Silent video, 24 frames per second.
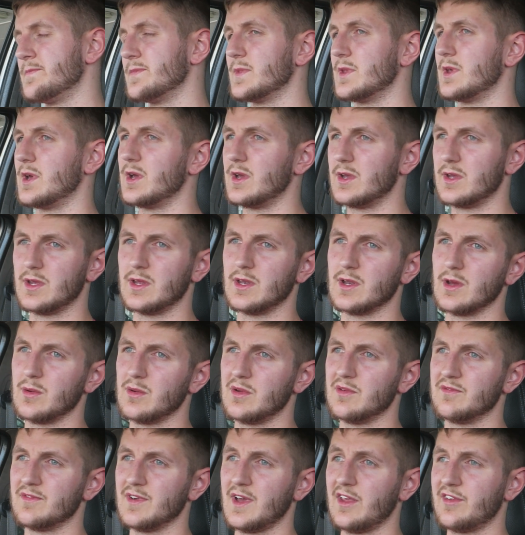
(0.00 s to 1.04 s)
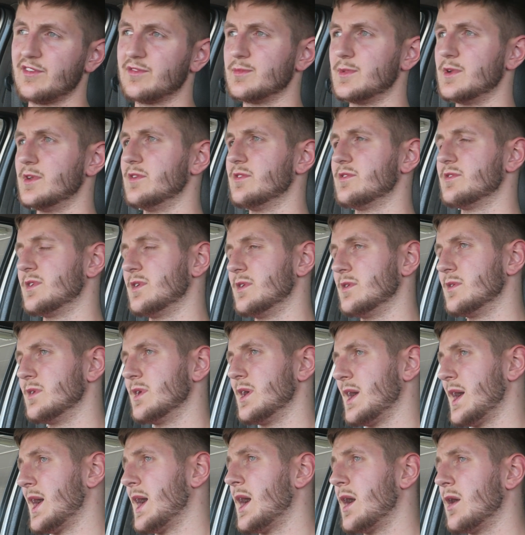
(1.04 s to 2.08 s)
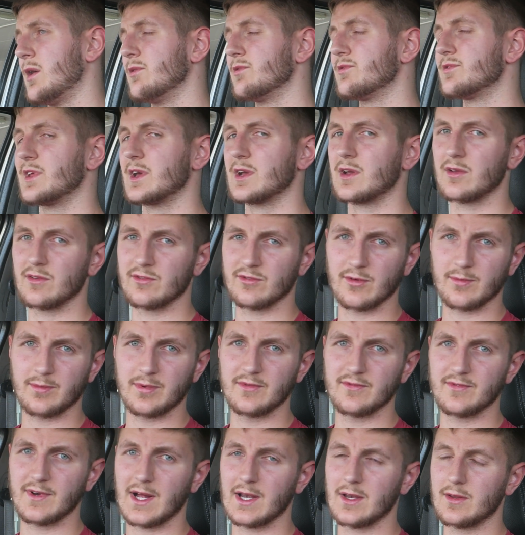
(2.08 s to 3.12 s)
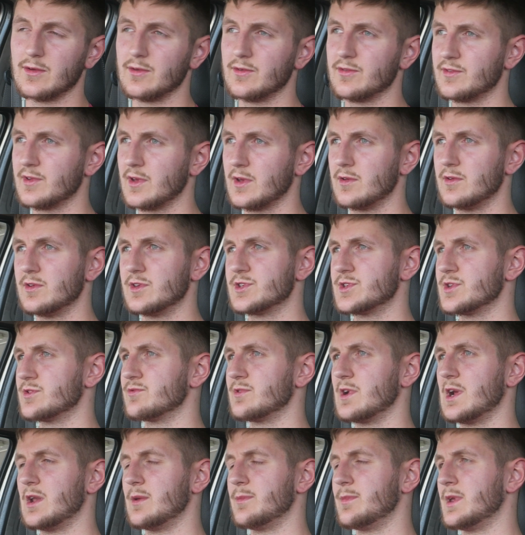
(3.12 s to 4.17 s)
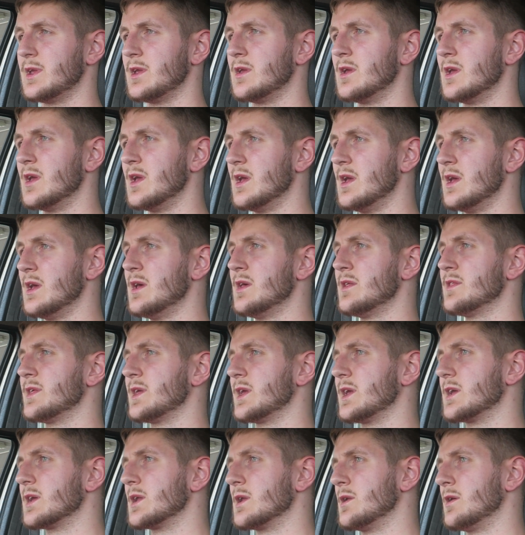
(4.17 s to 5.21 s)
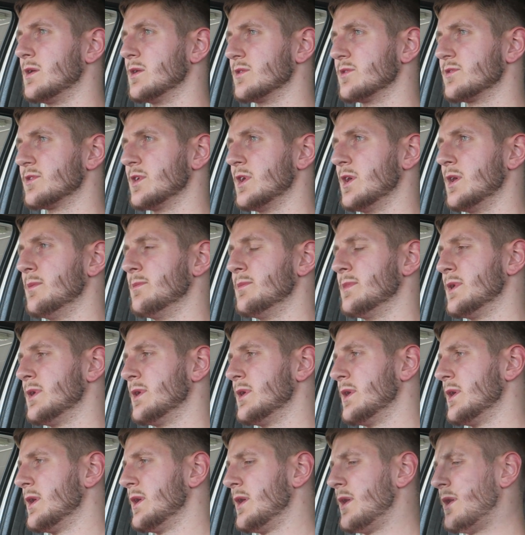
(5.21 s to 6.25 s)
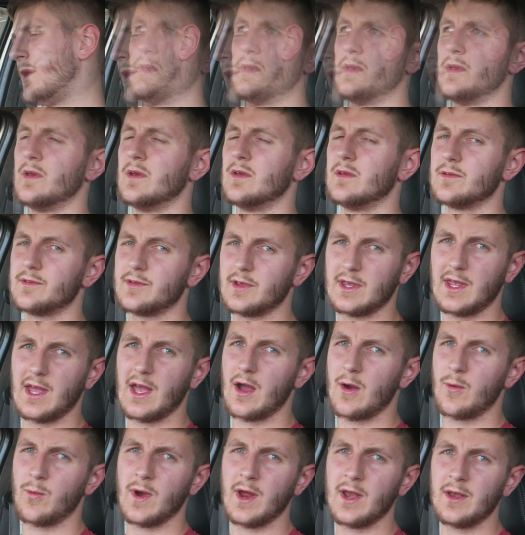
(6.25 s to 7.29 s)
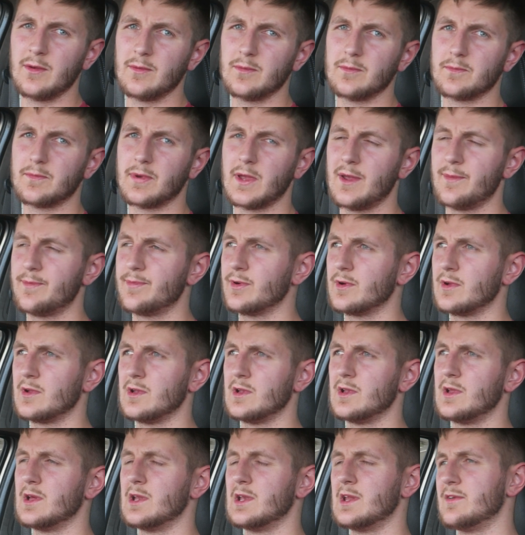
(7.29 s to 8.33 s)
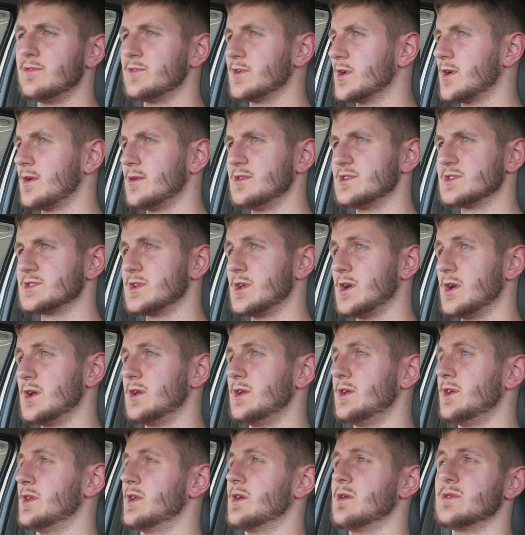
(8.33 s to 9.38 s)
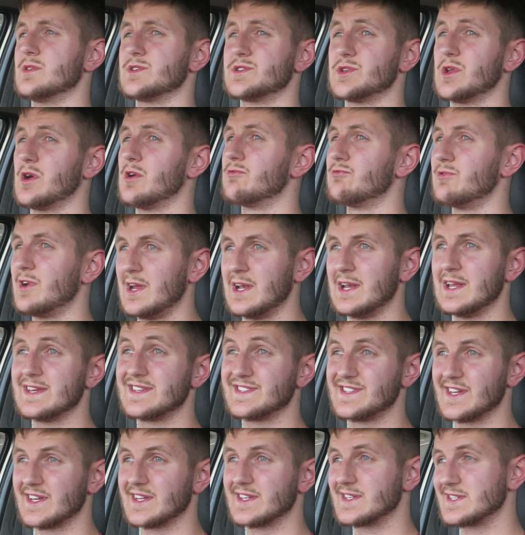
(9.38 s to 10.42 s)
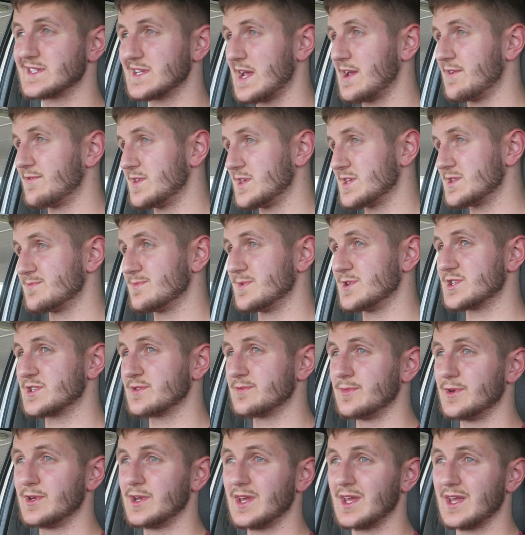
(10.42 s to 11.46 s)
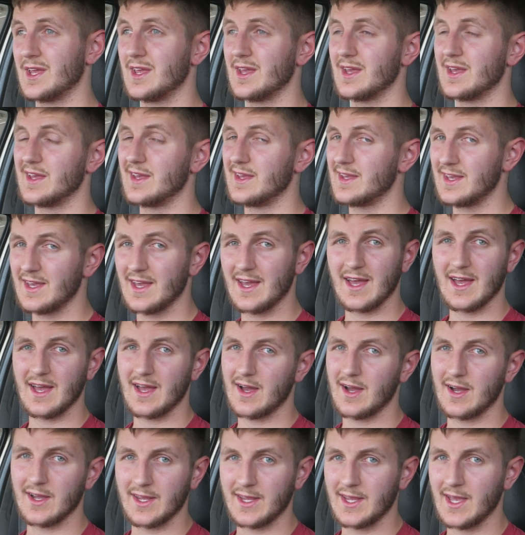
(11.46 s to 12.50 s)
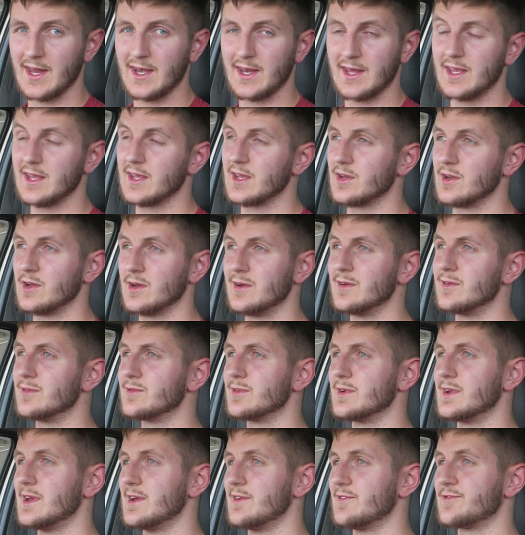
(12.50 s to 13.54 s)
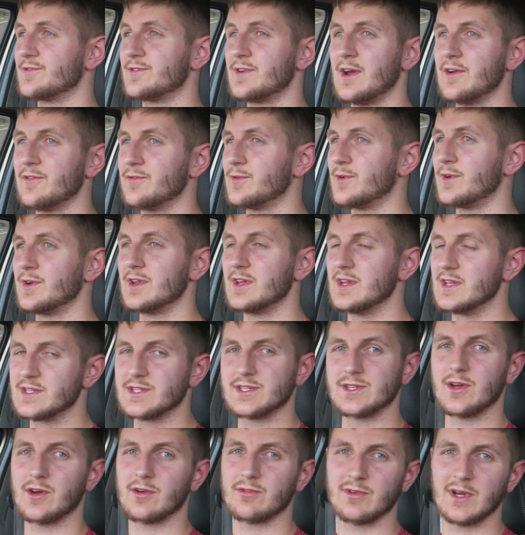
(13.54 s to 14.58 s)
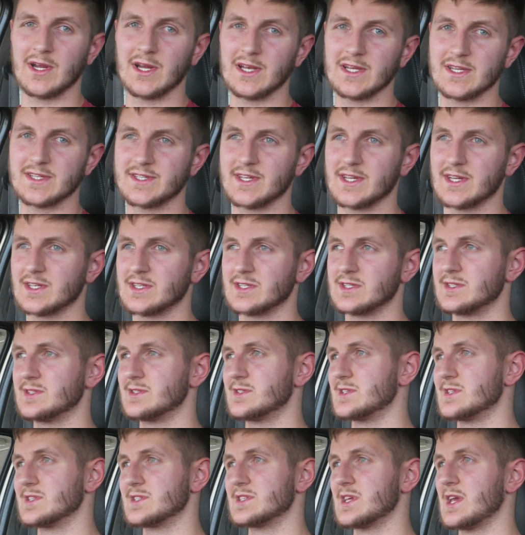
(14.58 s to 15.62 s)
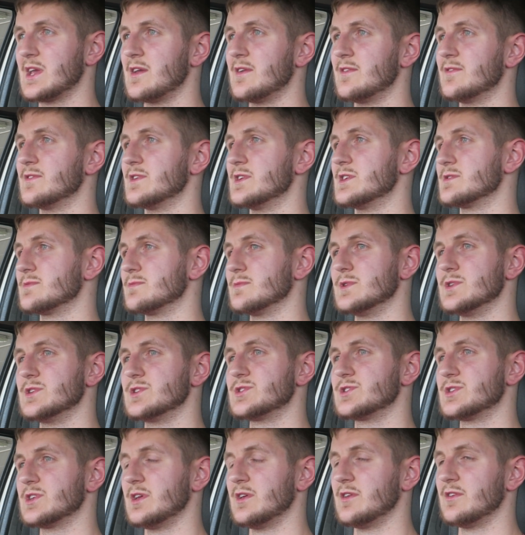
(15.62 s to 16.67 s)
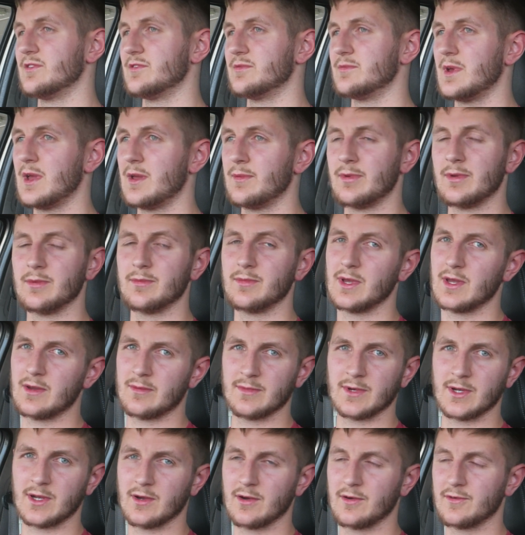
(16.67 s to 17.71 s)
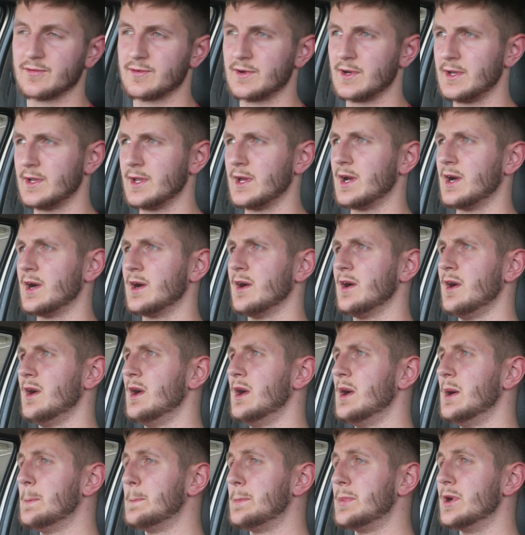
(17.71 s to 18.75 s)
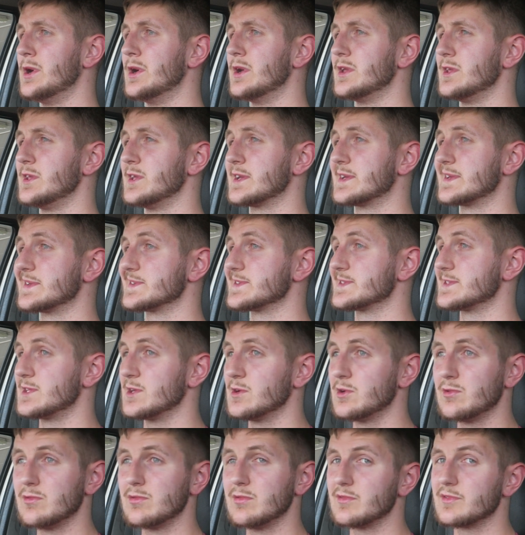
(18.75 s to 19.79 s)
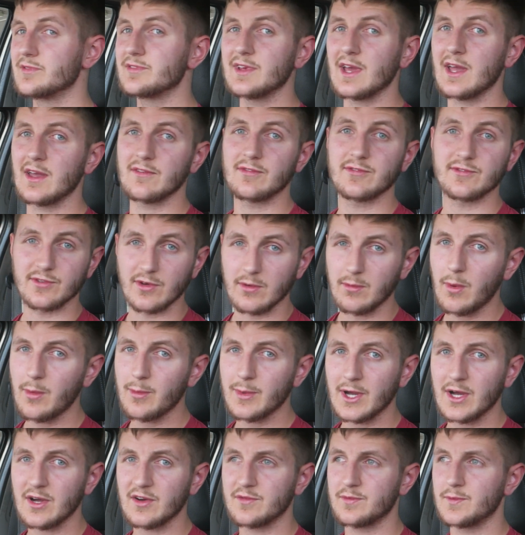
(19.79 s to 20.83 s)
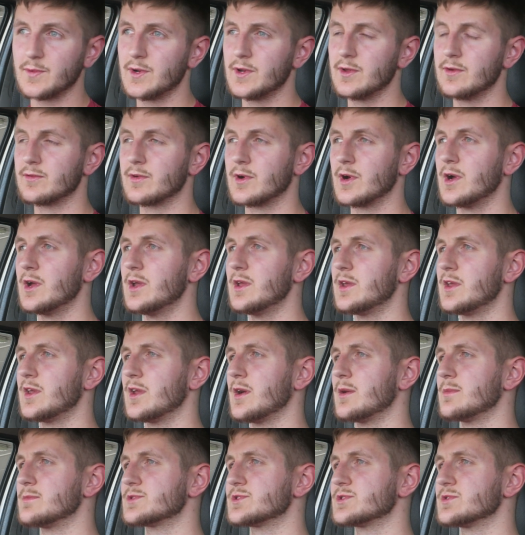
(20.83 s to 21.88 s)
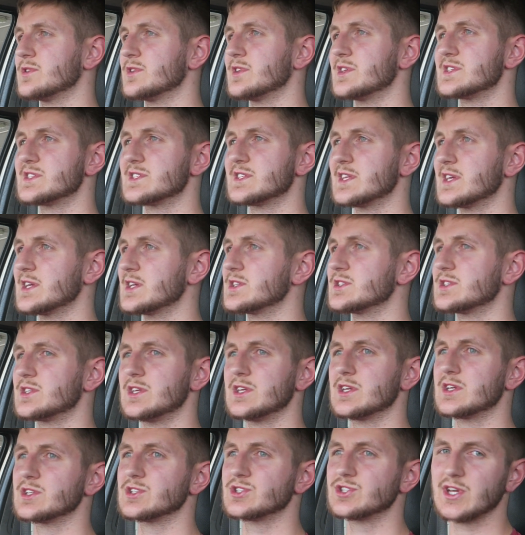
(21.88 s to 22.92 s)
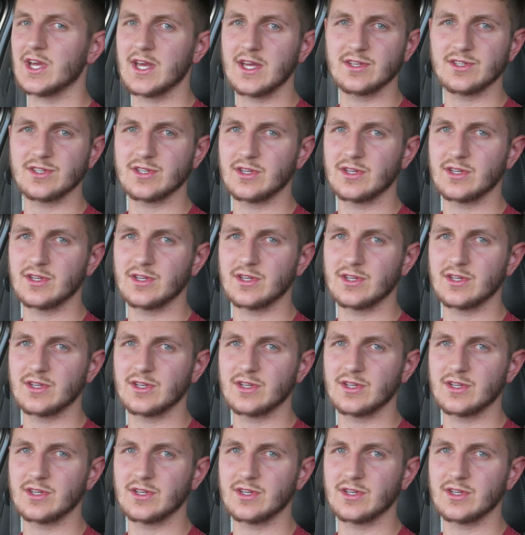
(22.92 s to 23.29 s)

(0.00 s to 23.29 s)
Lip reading: like, you know, investments, and a house that goes up in value. So you should really be thinking long term. So yeah, when people are leaving comments like, you know, it's not realistic to save this much money. Yeah, I get it. You know, for everyone, it's not realistic to save as much as maybe me and my girlfriend are. But you can still save some amount of money, right? You know, I'm sure there's things that you can change